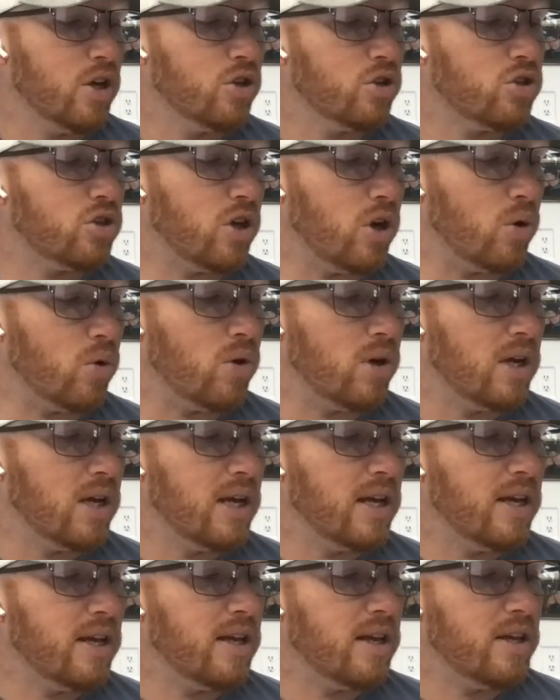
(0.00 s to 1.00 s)
So
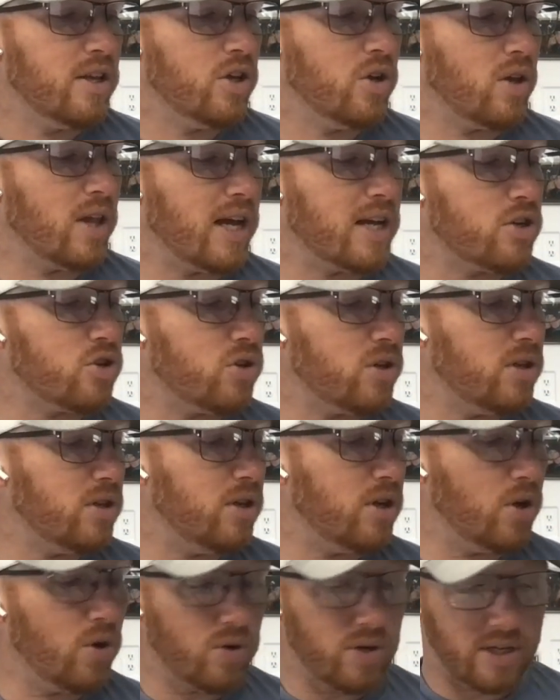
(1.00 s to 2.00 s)
you can actually
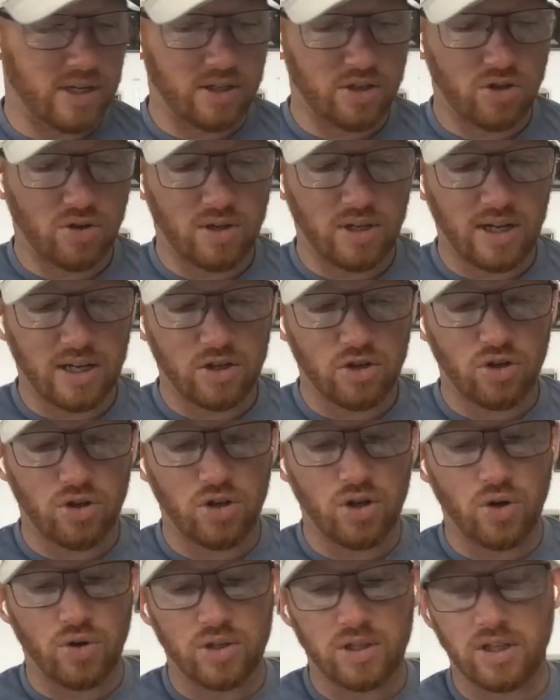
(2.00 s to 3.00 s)

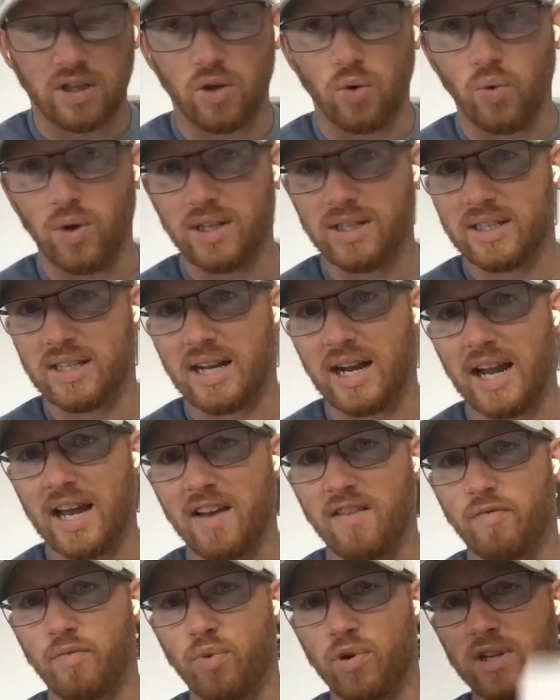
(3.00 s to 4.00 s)
notice on the ones that I
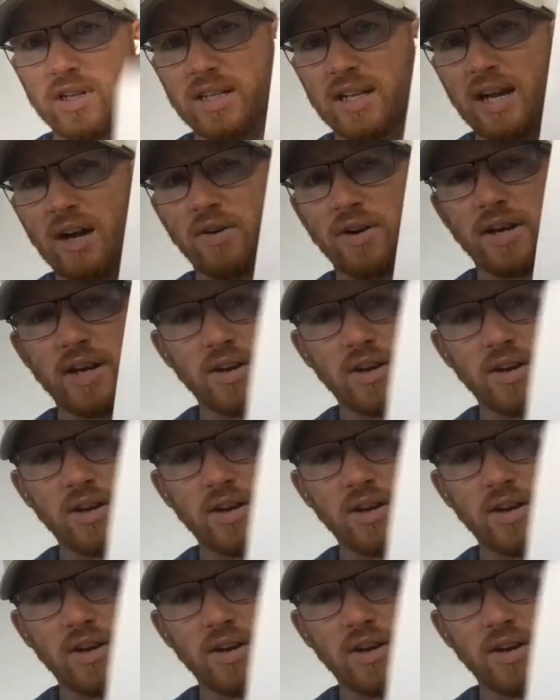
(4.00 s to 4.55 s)
have printed out